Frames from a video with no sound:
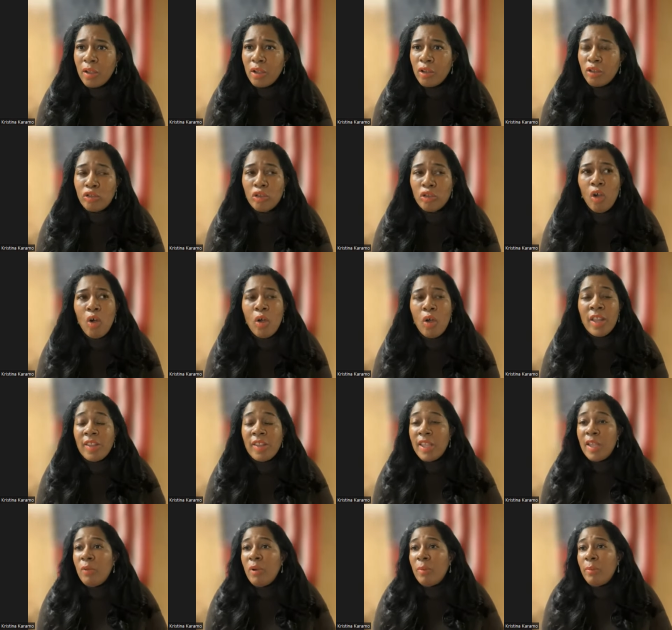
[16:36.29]
So, and
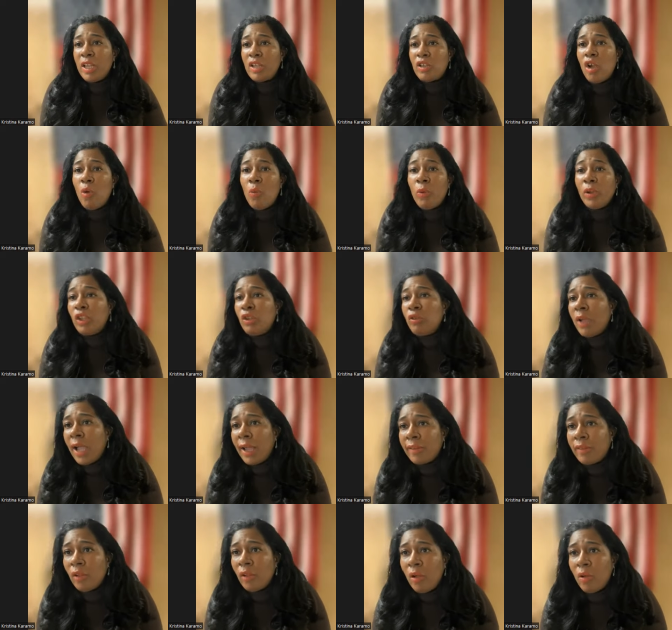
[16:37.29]
then we're being told, well, you
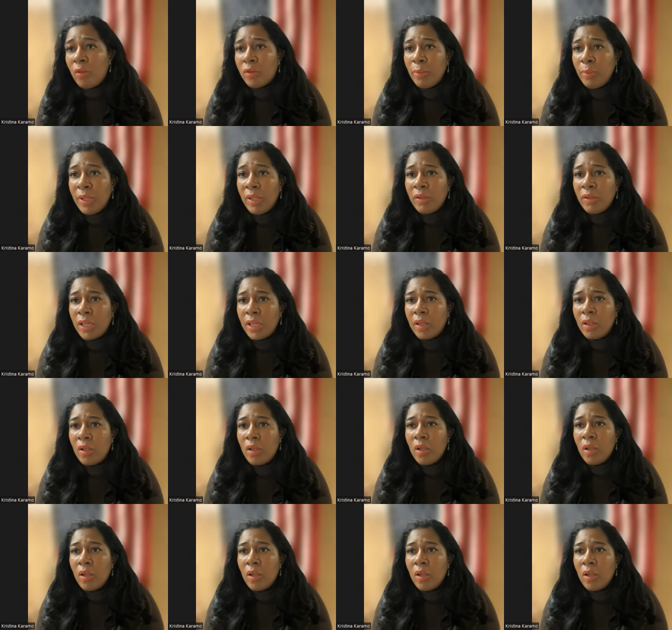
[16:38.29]
guys don't own the building.